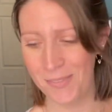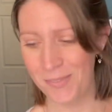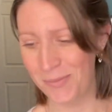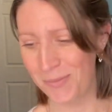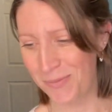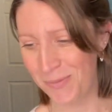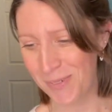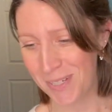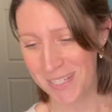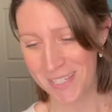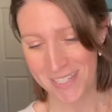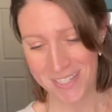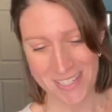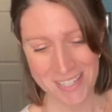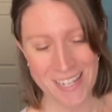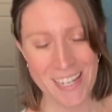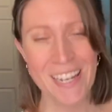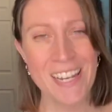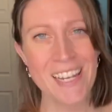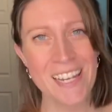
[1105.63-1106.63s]
which
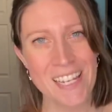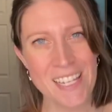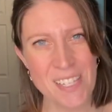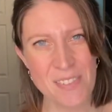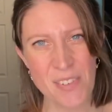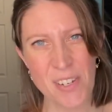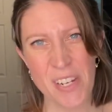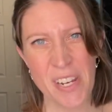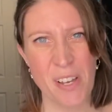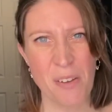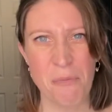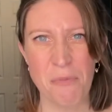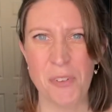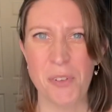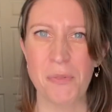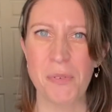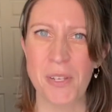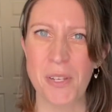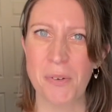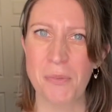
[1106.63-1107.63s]
is very
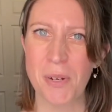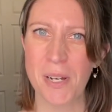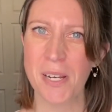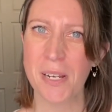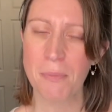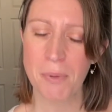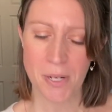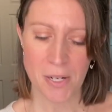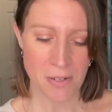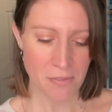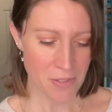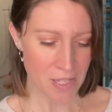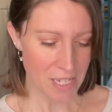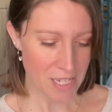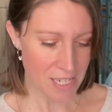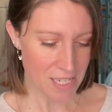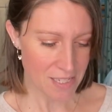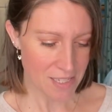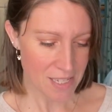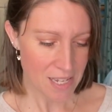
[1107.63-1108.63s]
helpful when you're wearing a pair of
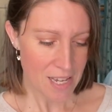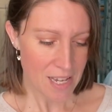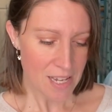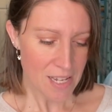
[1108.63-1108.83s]
leggings.